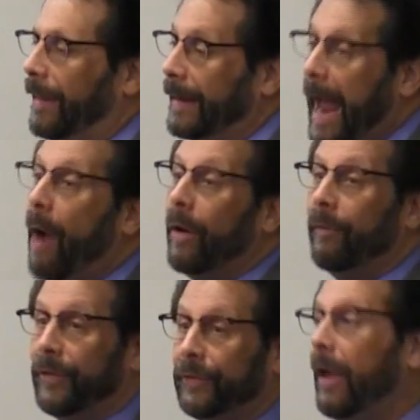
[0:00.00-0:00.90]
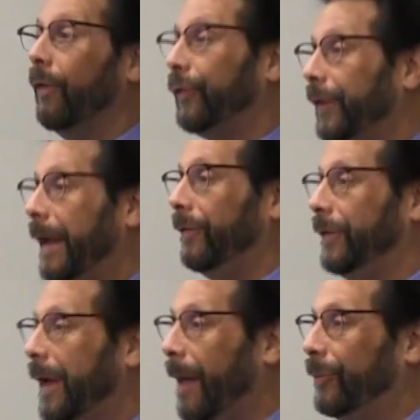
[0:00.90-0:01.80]
the narrative itself
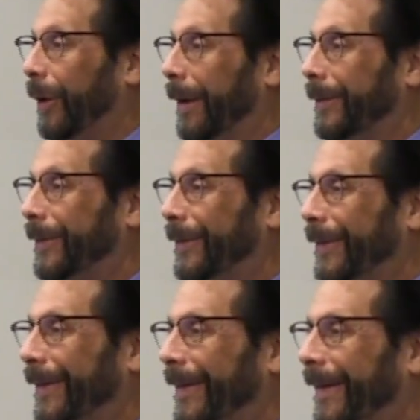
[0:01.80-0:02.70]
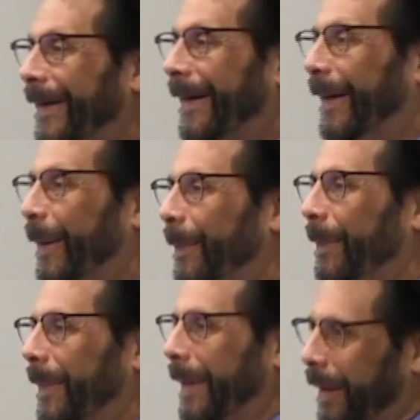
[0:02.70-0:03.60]
saves the objects. I
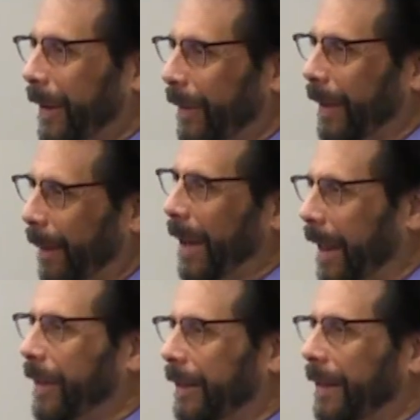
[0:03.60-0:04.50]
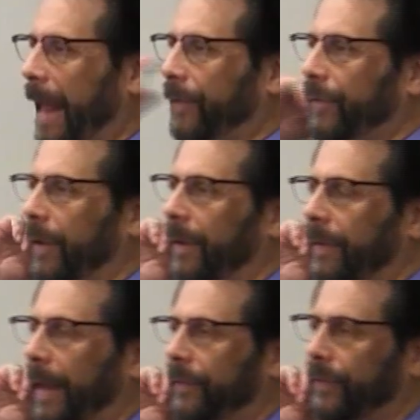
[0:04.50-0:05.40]
mean, I think that's
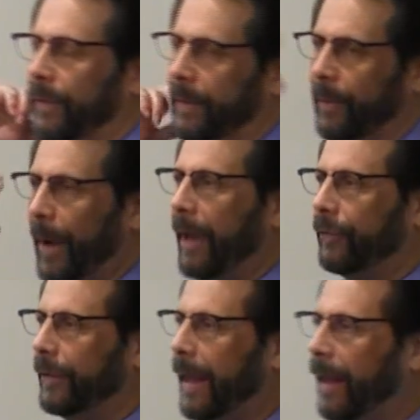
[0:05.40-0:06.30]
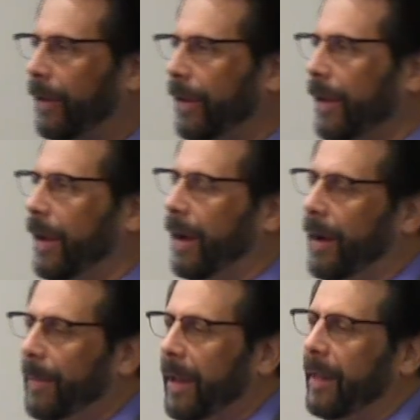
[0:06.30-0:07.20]
the rationale.
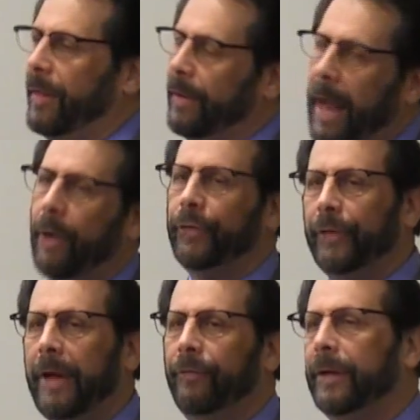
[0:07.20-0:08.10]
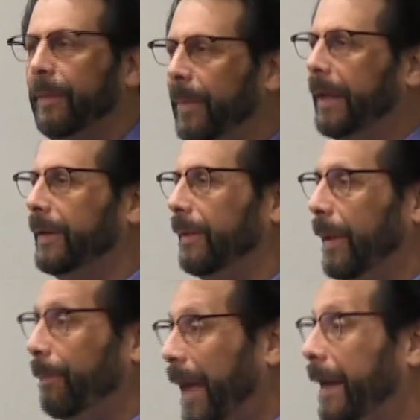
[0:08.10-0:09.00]
They're now safely
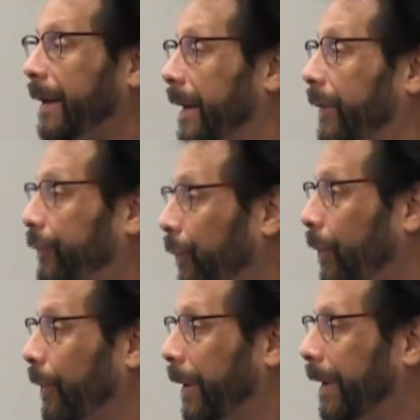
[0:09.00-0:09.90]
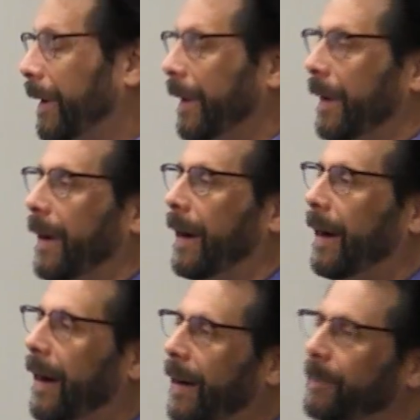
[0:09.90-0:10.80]
embedded in a story.
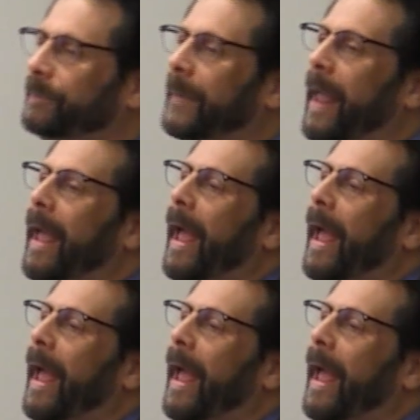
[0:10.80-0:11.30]
And